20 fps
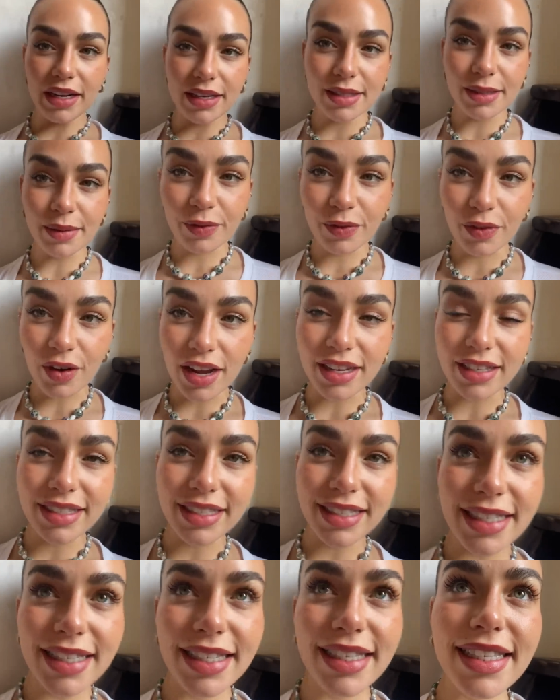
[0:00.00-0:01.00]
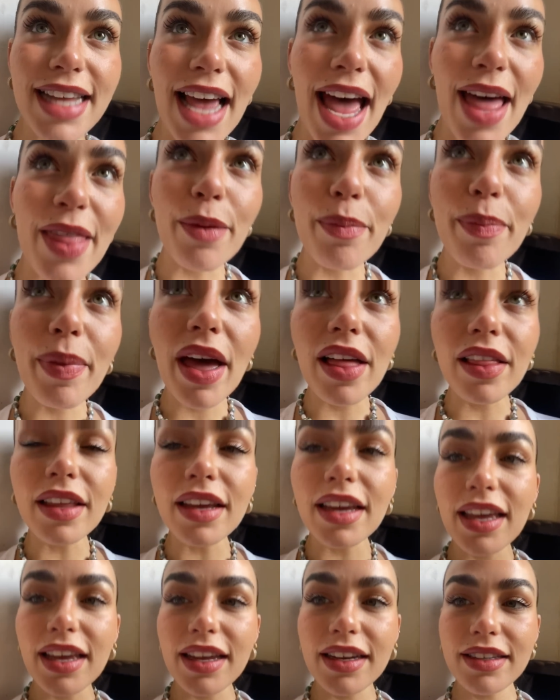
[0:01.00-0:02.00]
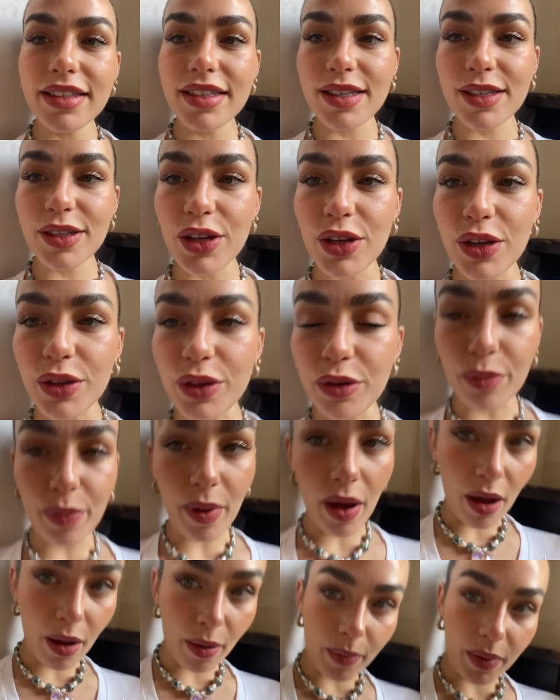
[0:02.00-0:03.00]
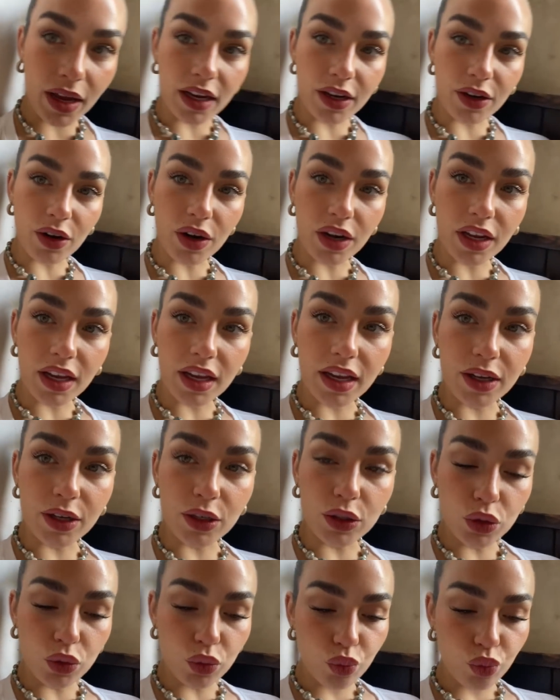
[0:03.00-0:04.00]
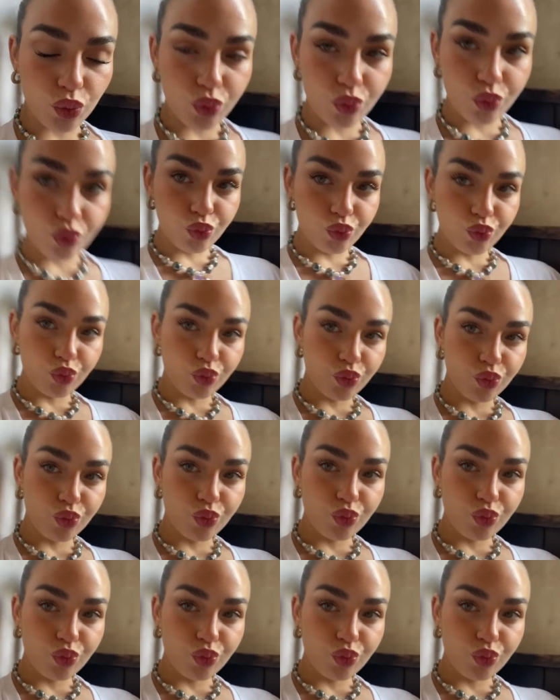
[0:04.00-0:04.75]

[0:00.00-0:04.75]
Some friends at the Pelican, this cute little pub in Notting Hill. Oh